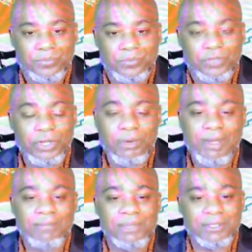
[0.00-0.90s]
If you don't
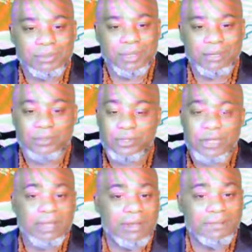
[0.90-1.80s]
have mental health, you're
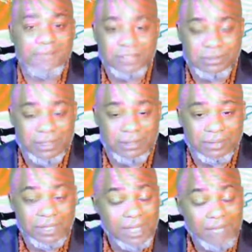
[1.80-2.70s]
not going to have physical health.
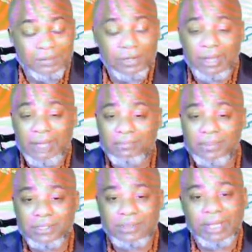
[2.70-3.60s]
If you don't have
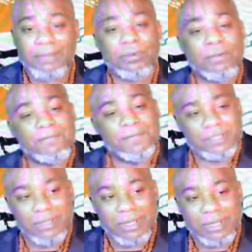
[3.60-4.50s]
mental health or
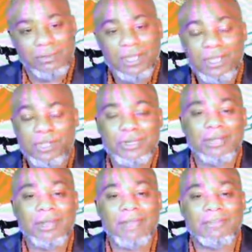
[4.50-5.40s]
physical health, you're not
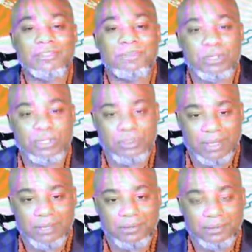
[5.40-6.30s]
going to have spiritual health.